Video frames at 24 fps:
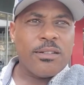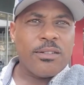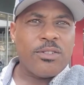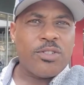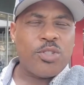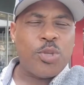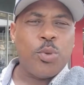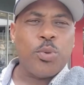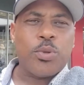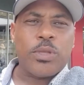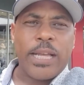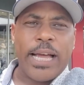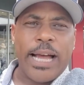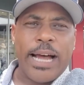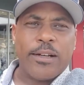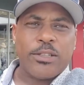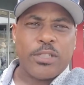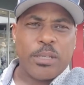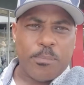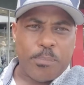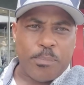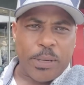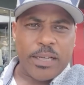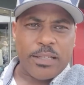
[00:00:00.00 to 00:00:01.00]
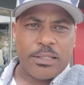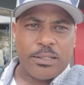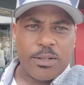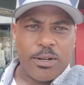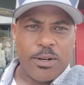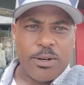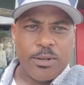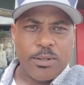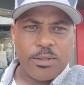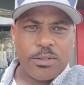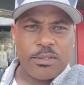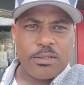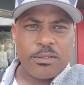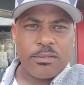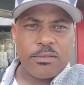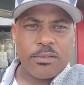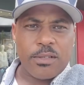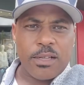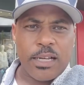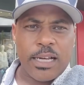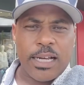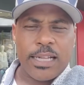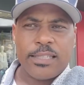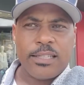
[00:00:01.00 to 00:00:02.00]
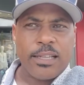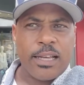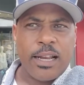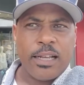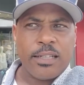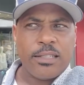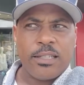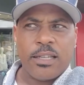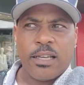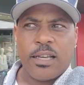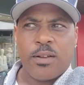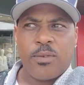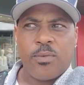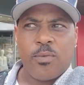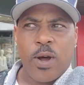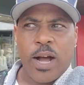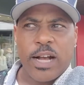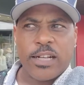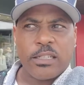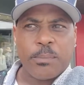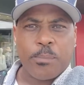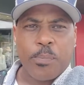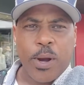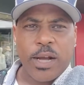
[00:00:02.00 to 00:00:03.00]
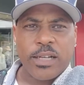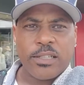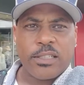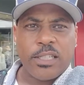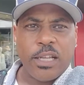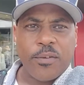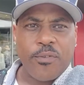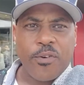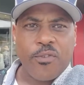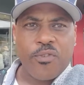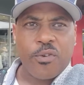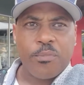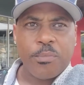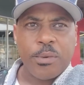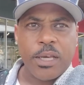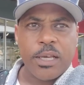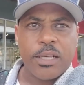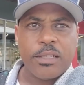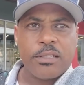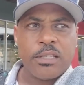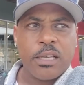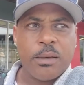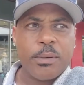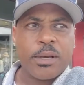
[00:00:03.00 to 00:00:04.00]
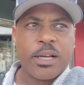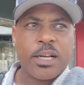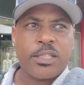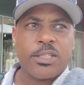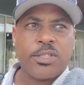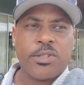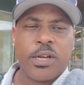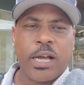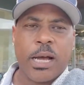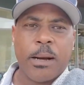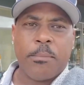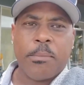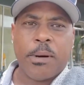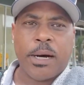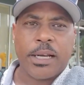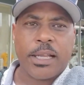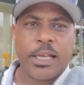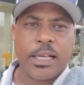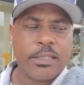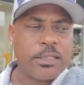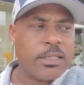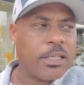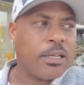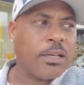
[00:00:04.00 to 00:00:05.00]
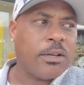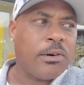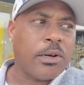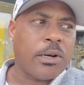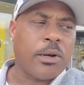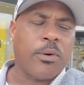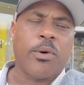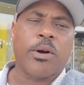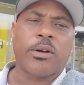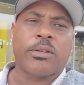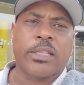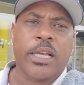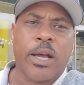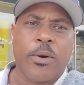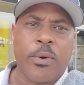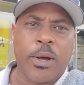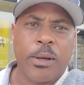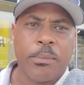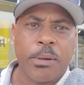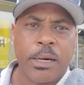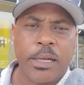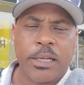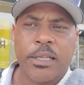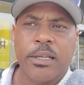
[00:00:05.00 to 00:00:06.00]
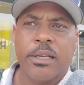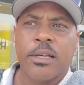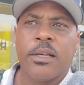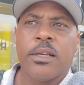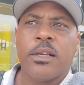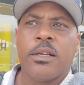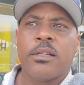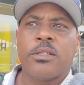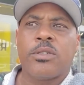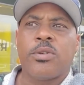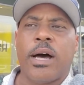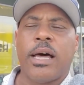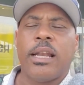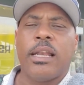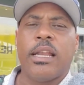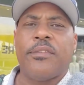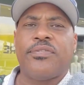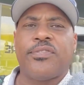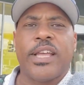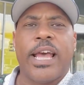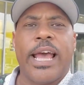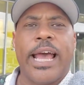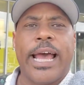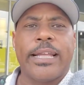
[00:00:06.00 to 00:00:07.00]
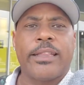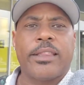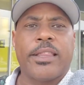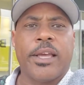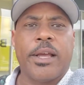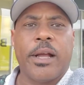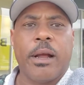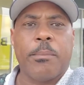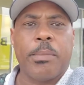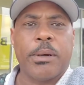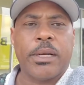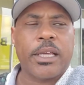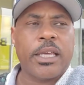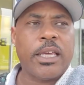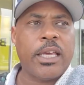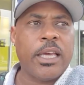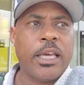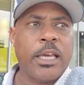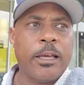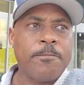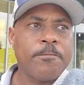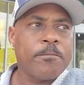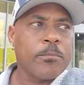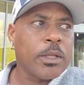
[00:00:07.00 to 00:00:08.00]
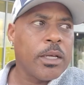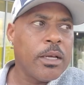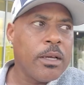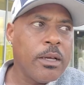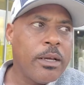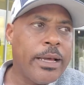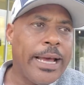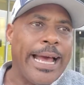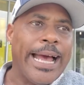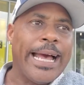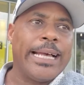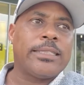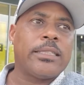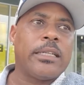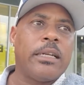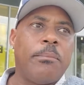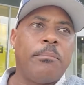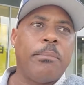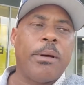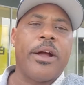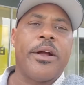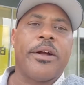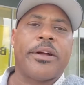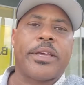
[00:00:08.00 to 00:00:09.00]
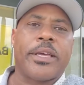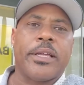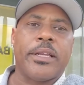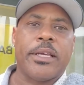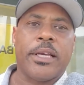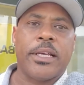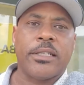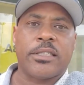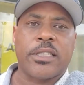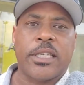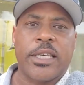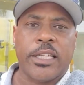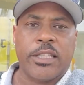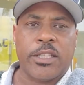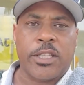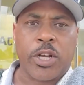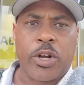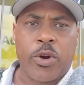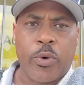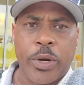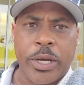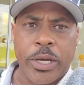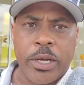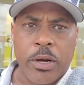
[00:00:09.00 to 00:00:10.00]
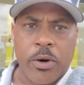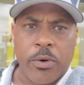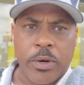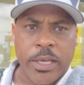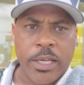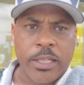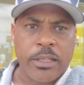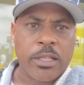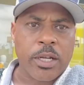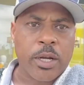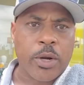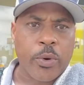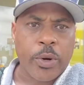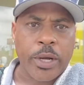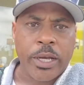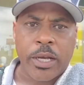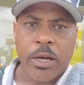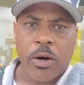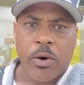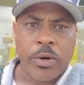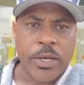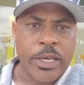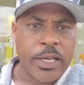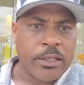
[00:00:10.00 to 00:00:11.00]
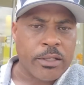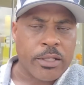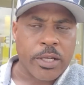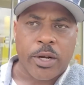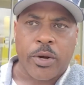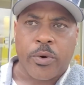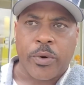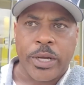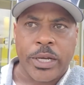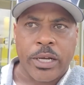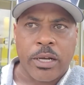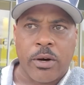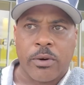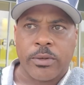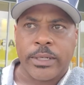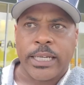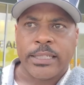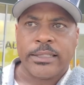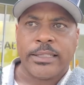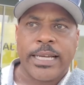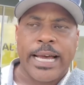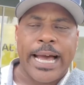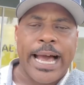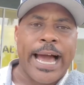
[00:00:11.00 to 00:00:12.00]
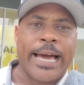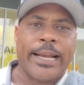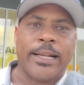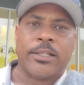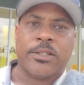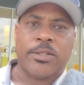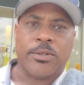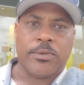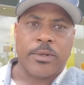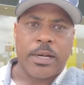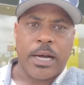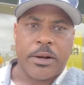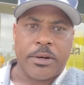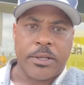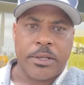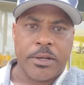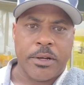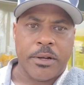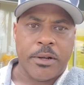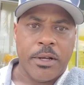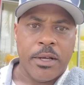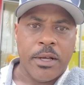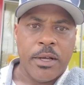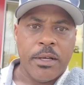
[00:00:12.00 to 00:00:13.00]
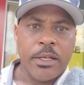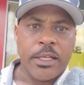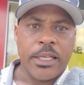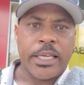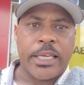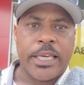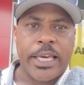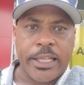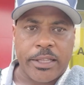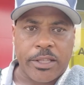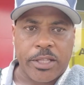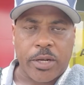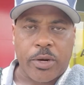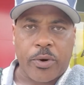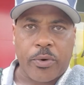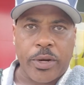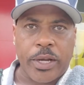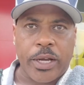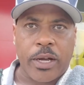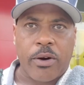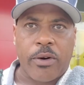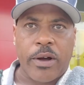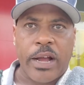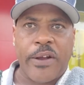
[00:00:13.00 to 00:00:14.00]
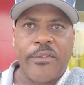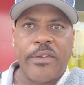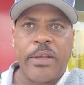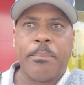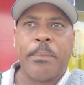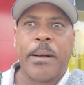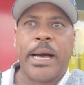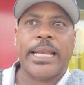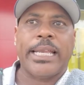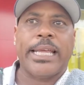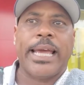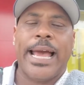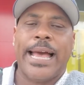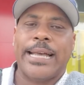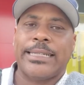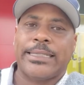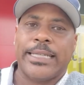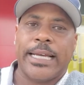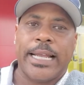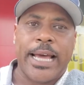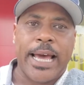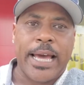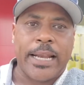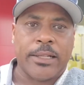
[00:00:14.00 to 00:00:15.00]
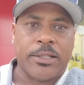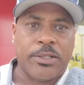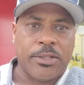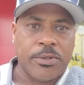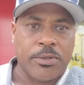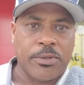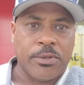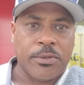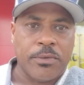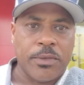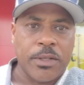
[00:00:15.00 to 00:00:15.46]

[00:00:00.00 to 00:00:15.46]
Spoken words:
2,000 pesos. And I said, why is the price different for me? He said, because you got money. I said, no, it don't work that way, buddy. So I left the hat there. But again, as an American, it's get the gringo. That's the attitude out here. Get the gringo. Everybody has that attitude.